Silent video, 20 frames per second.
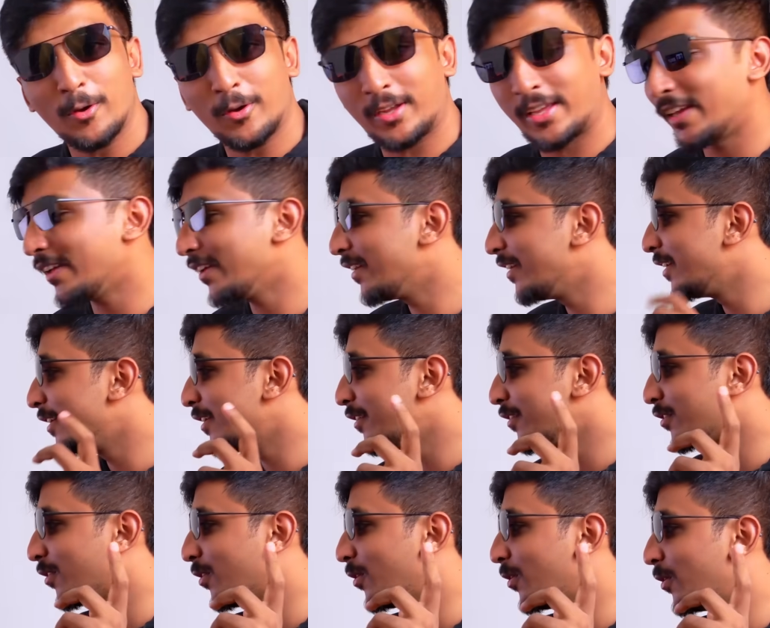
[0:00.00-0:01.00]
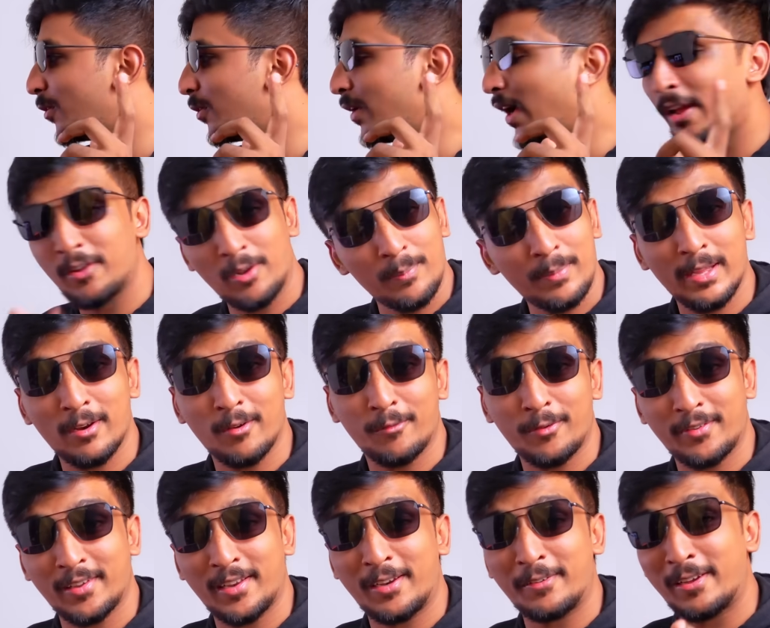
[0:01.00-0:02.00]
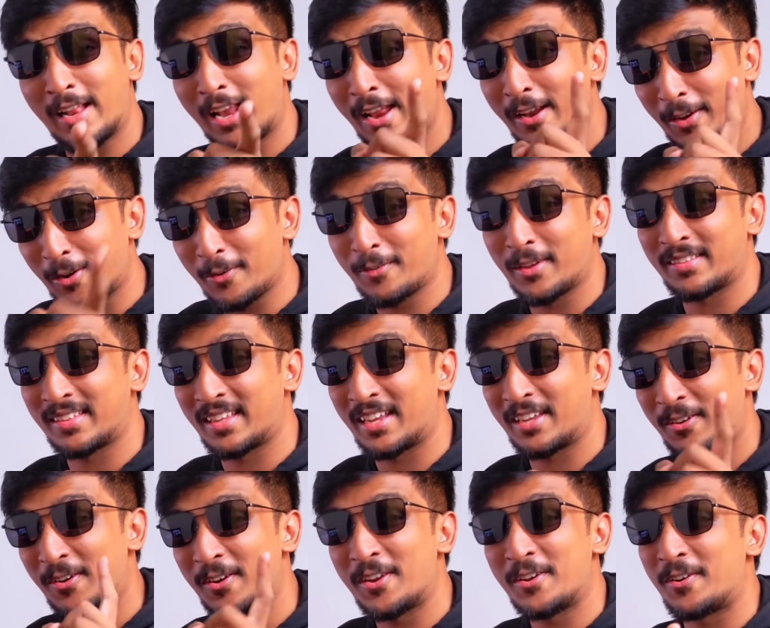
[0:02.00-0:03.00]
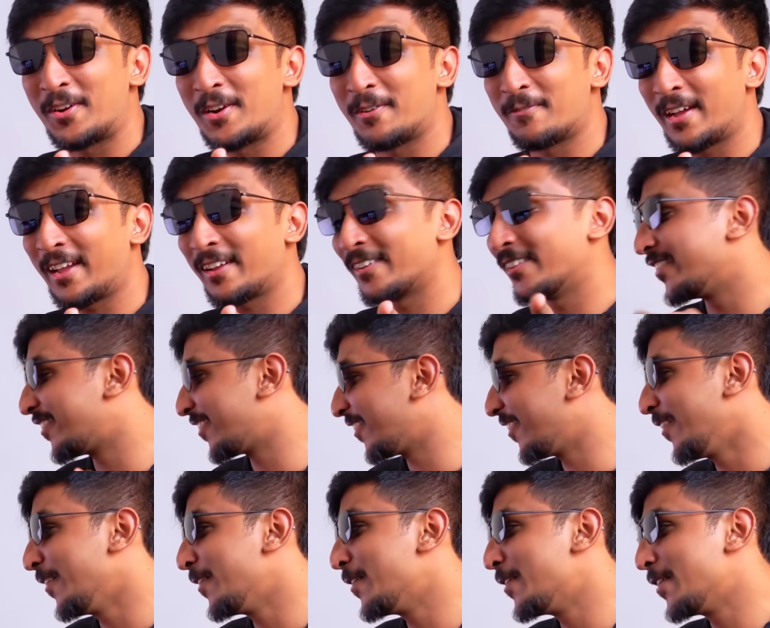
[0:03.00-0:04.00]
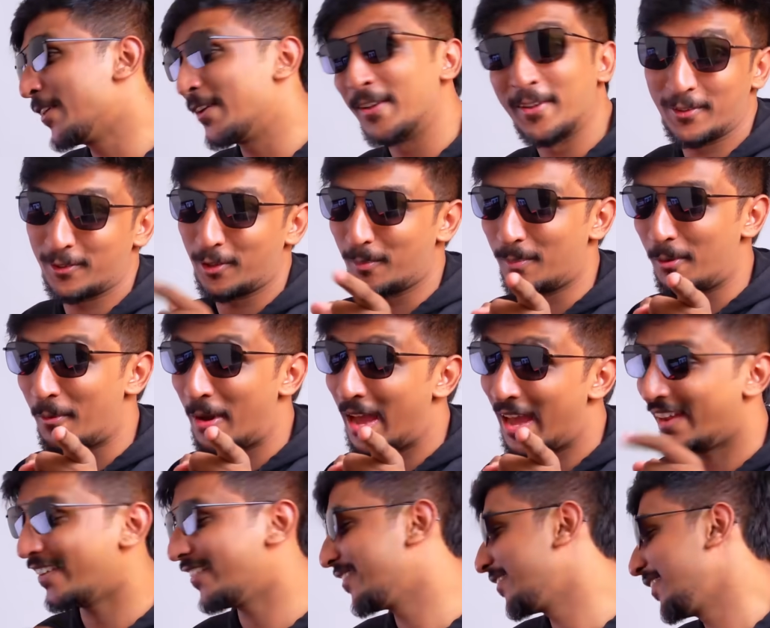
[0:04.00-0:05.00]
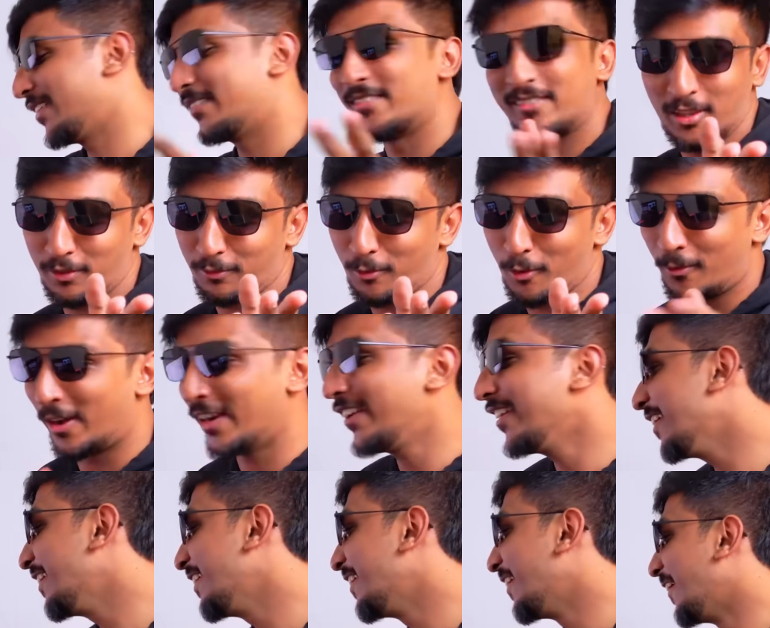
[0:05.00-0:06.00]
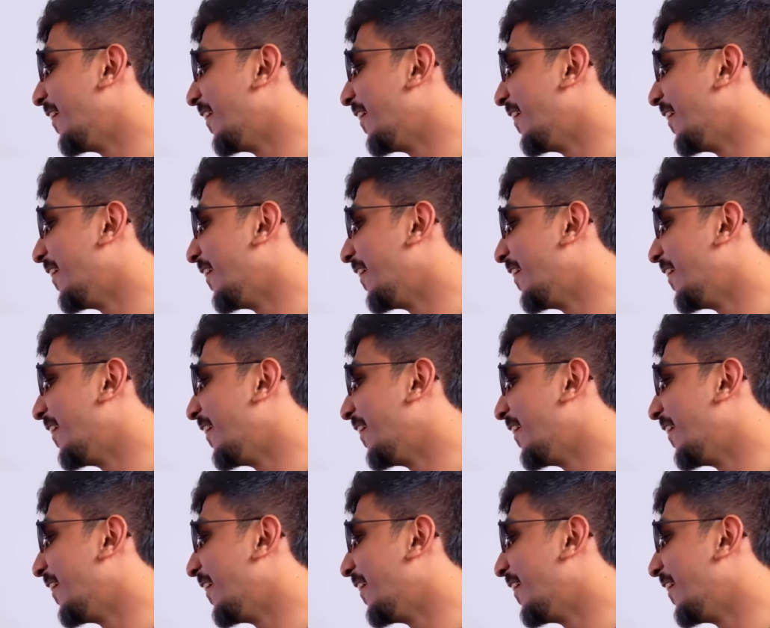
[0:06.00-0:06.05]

Okay. So I will be an official evaluator of SIH 2025 also. So beware. Just for fun.